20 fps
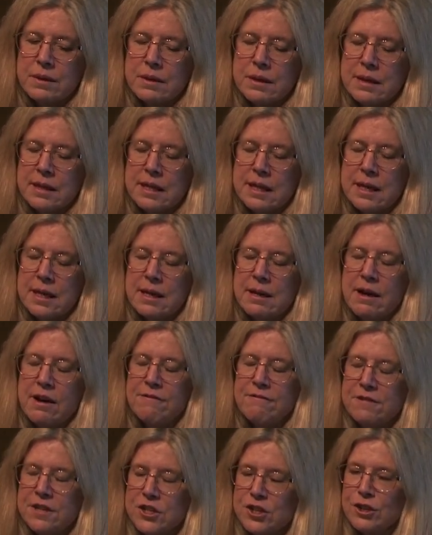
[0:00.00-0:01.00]
the
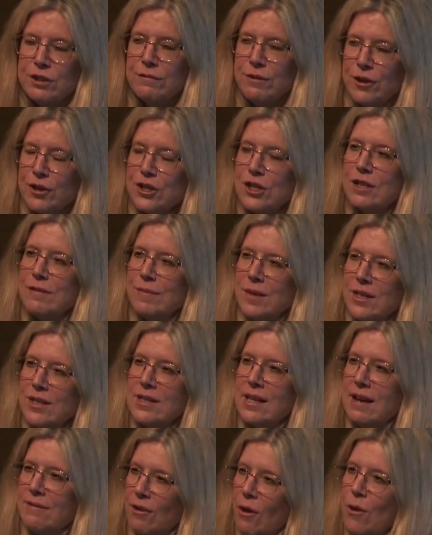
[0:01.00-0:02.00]
official version of Mira's
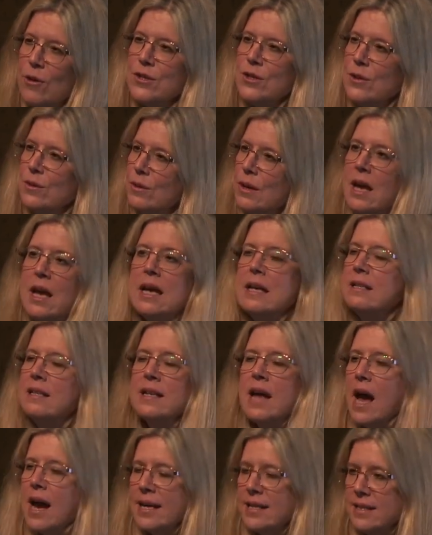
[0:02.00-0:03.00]
life also
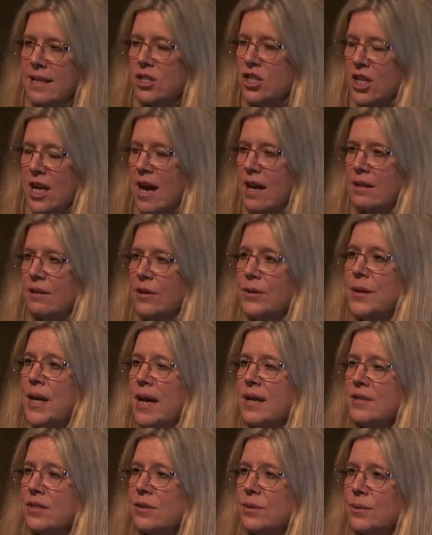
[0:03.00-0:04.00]
denies that she had a low
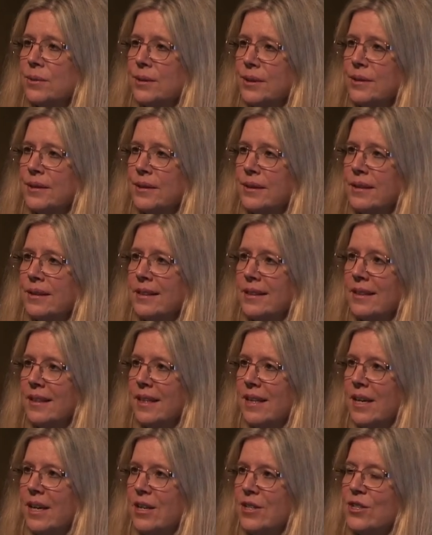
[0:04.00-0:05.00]
caste guru.
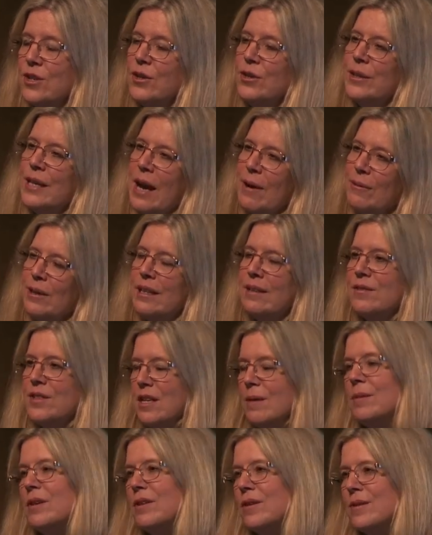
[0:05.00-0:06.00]
So you get rid of
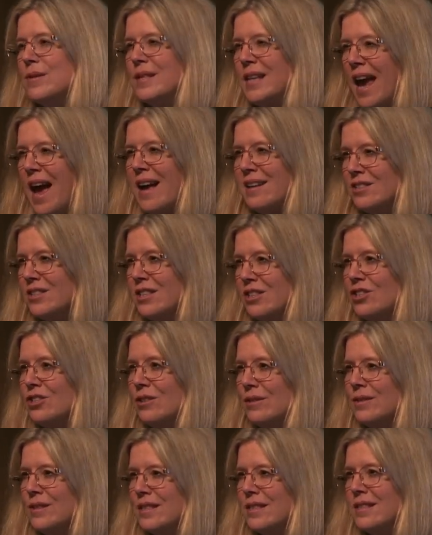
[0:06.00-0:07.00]
some of those caste
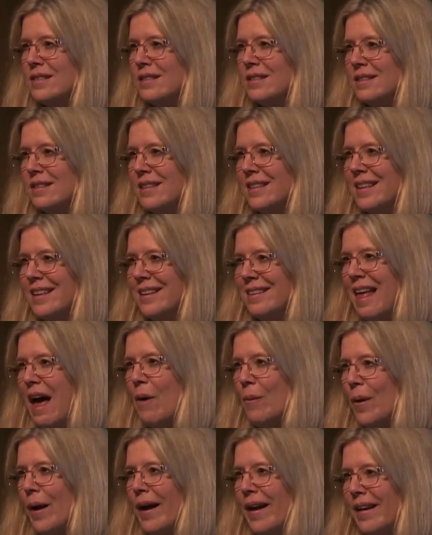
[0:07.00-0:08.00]
issues that
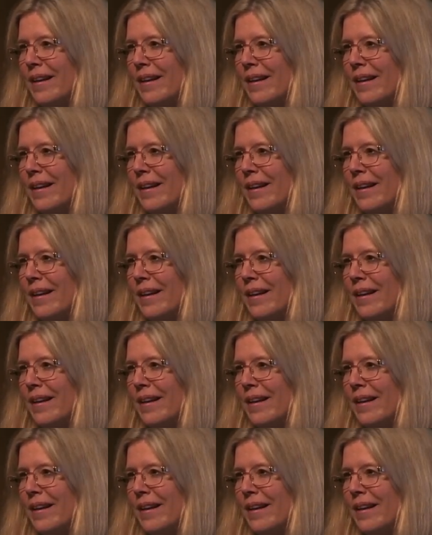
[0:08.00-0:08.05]
way.